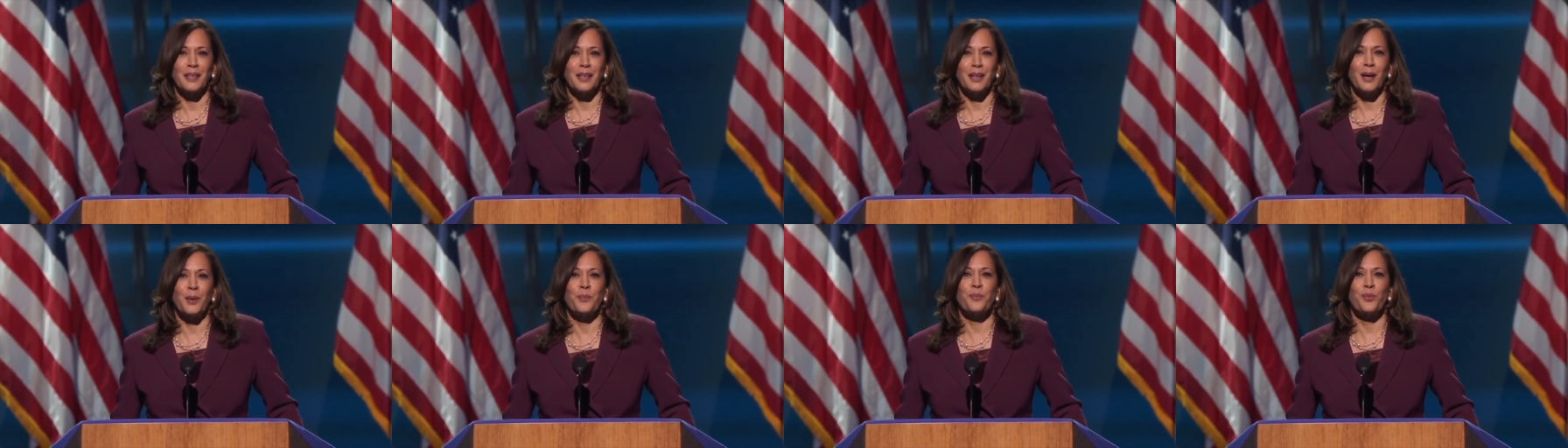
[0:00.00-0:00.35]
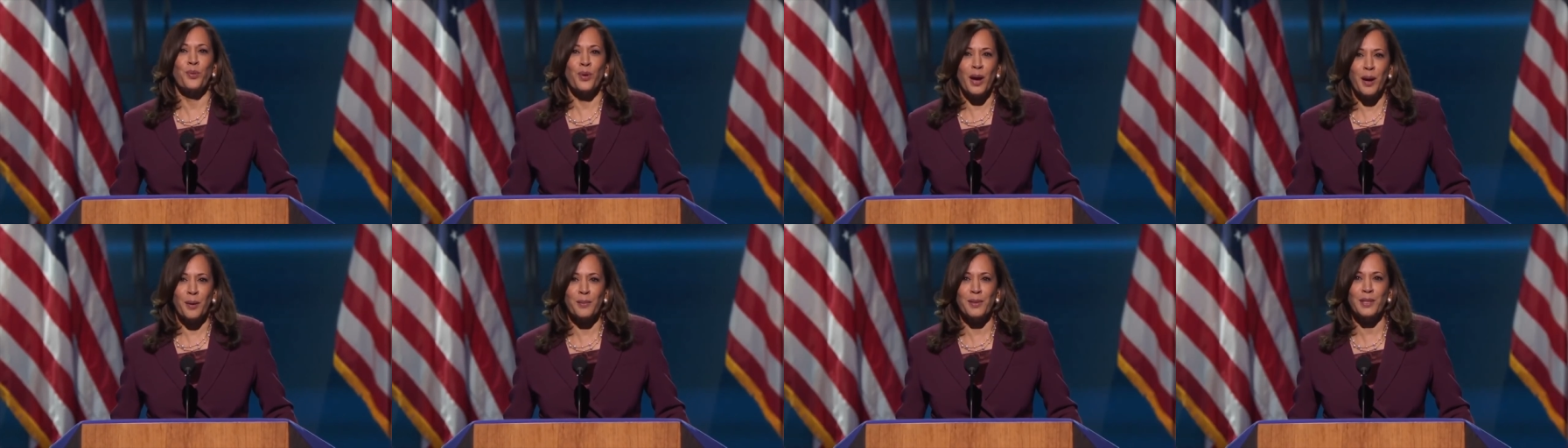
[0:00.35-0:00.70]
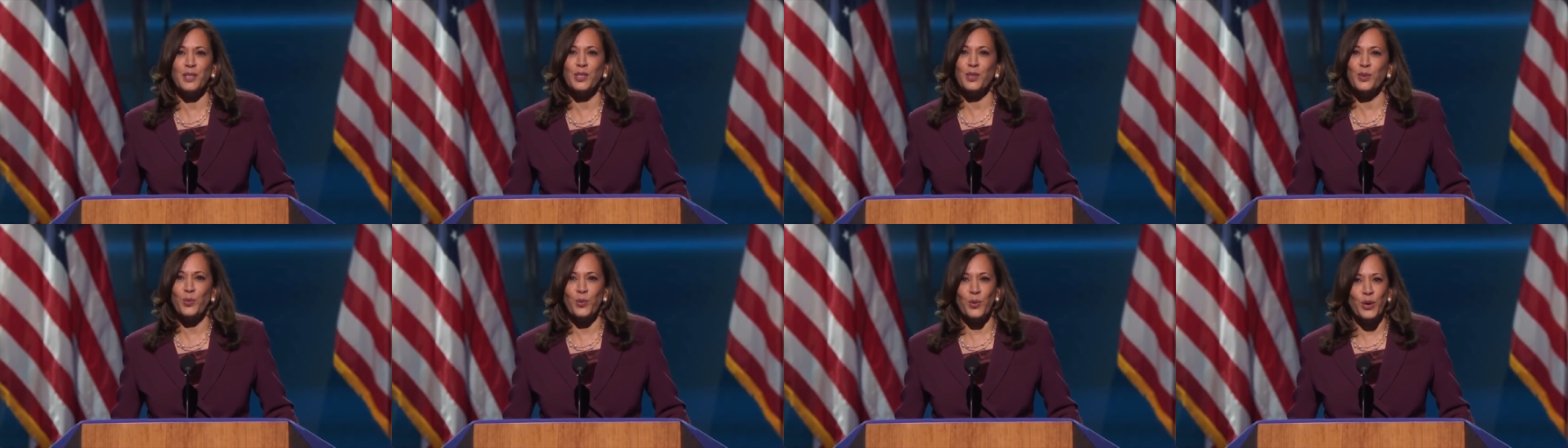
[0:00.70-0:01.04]
a
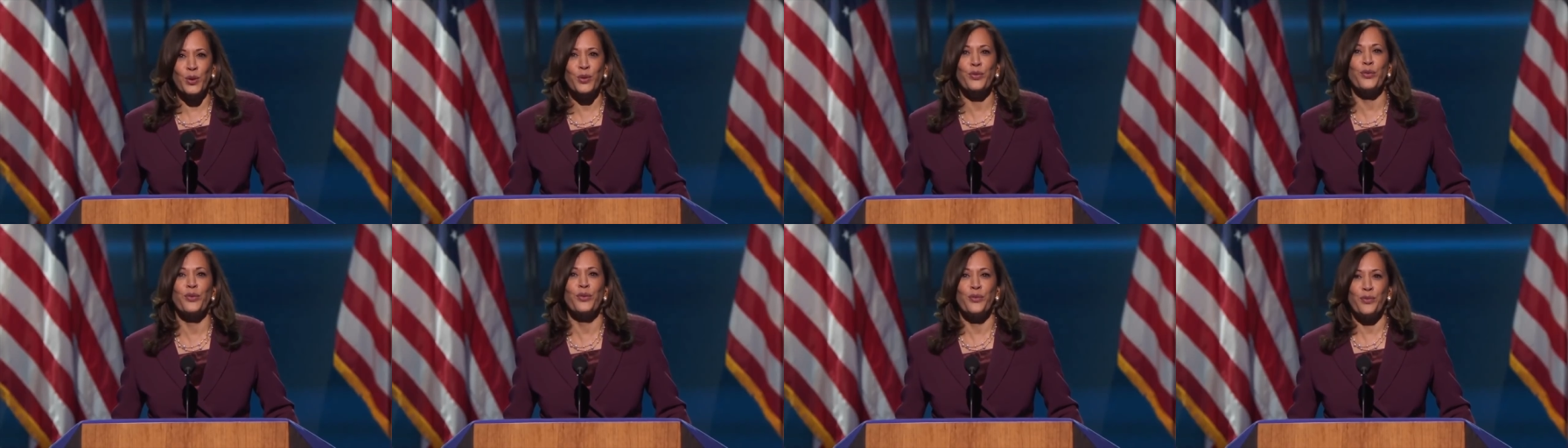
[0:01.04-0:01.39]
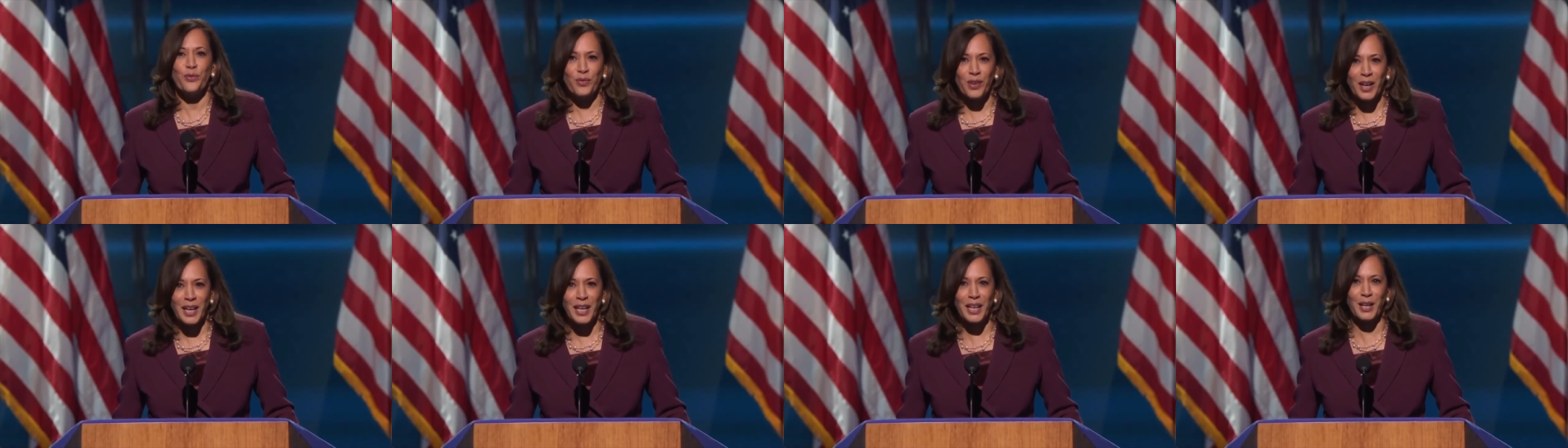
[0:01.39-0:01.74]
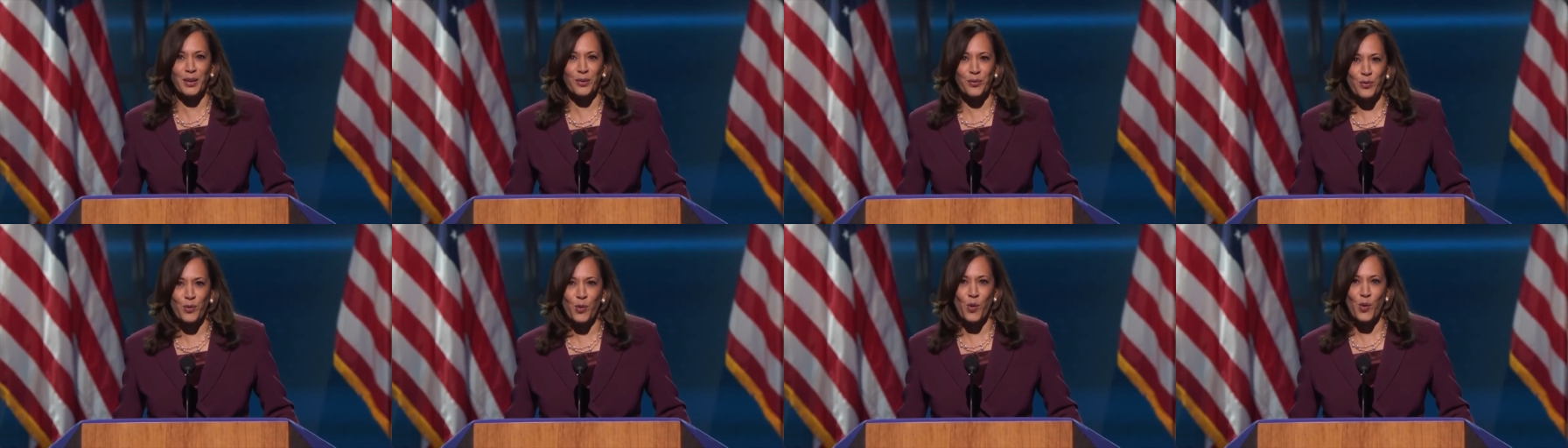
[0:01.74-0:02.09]
promise worth fighting
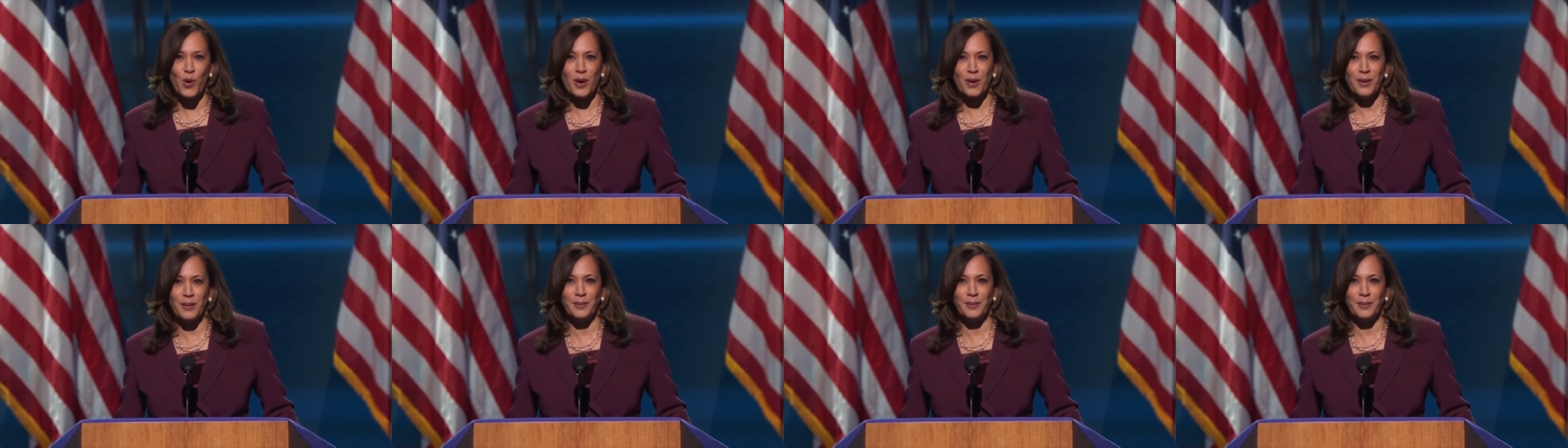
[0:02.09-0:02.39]
for.